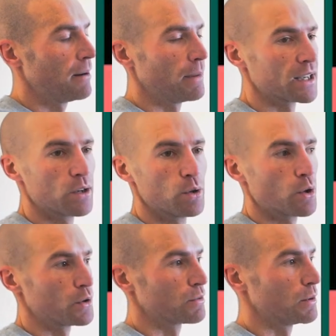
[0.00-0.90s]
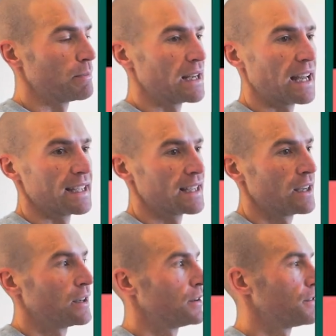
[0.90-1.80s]
and my glucose would be like
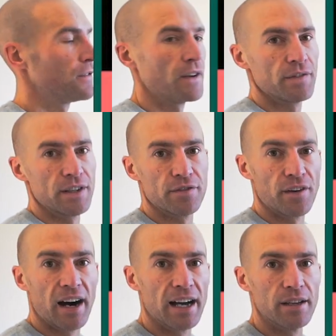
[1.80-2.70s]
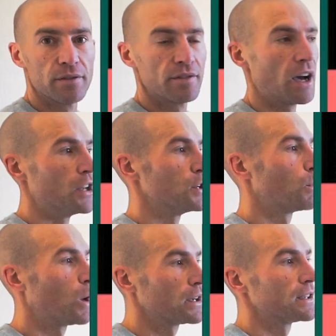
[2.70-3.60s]
55, and you
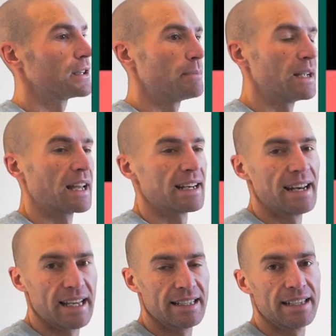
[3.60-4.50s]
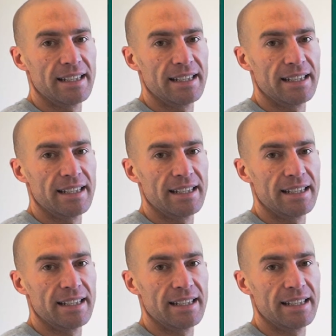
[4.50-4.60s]
want it to be like 90